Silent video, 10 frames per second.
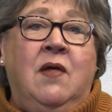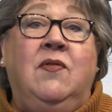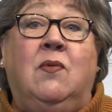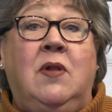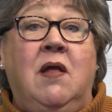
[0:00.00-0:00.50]

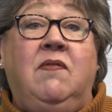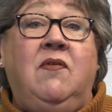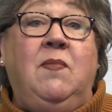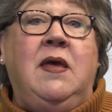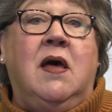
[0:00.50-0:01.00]
There will
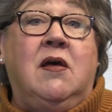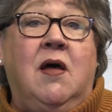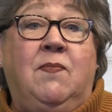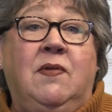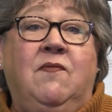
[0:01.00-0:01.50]
also be a
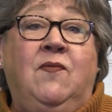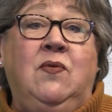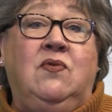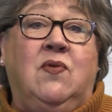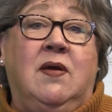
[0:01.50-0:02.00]
couple of
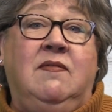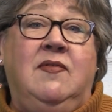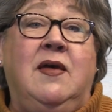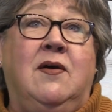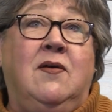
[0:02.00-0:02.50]
food trucks
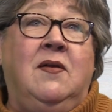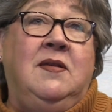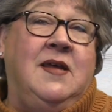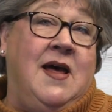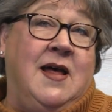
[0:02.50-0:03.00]
there
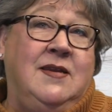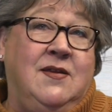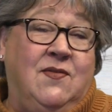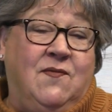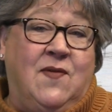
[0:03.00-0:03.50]
to add
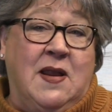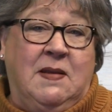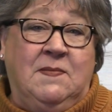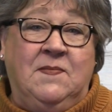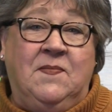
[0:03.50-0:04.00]
to the fun.